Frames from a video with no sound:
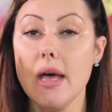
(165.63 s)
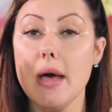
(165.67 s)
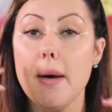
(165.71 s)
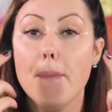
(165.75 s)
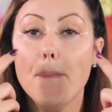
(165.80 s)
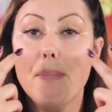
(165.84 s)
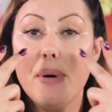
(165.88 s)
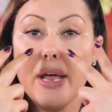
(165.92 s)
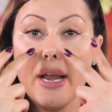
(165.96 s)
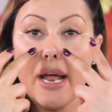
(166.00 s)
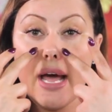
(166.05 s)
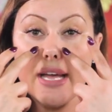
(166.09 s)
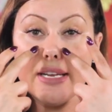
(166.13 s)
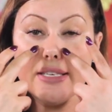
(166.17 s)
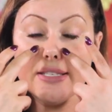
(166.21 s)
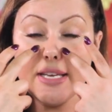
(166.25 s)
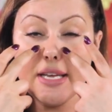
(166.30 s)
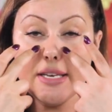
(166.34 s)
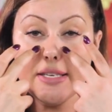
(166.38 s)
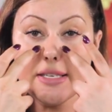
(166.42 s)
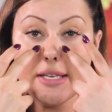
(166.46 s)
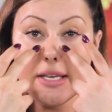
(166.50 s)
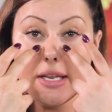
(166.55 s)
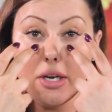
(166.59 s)
but I
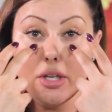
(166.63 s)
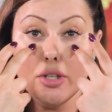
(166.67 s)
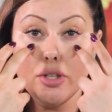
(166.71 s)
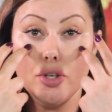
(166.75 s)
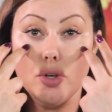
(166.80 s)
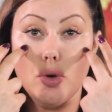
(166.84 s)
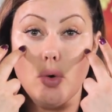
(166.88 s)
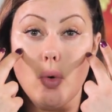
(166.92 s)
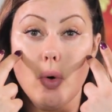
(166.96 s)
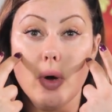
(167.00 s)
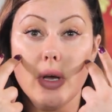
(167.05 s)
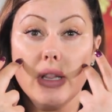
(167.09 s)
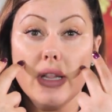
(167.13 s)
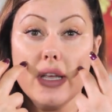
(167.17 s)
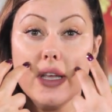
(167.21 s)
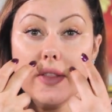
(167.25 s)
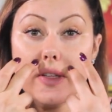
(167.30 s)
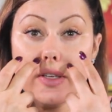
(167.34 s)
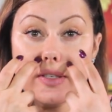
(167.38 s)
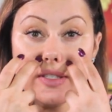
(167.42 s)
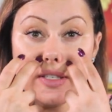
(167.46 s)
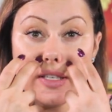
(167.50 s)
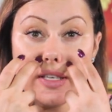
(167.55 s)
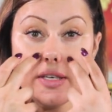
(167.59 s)
tend to get a little oily in
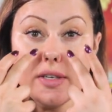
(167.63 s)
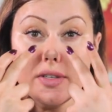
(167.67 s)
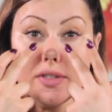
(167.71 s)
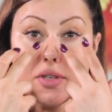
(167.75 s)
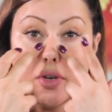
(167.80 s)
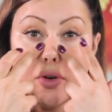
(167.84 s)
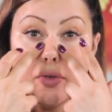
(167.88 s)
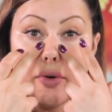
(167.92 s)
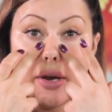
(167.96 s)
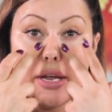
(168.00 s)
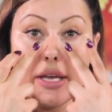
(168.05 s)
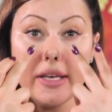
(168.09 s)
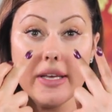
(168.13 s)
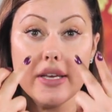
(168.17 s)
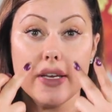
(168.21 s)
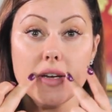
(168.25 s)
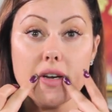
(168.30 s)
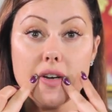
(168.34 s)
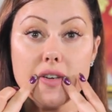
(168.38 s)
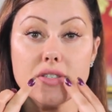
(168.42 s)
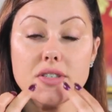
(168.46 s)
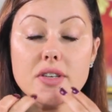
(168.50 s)
the T zone right here.